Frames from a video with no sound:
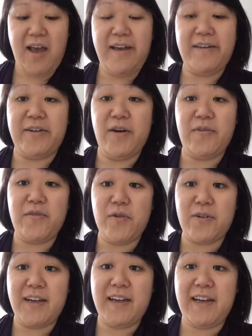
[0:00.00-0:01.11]
You know, if
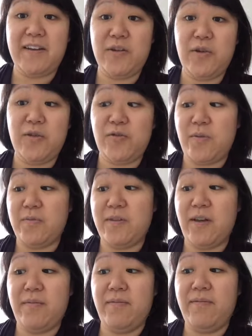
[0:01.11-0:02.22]
you're getting news from
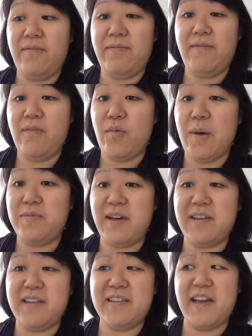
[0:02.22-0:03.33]
some
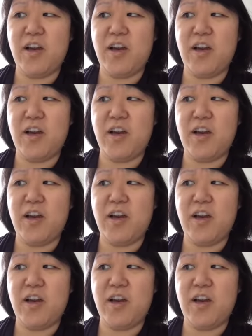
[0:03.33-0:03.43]
website that's like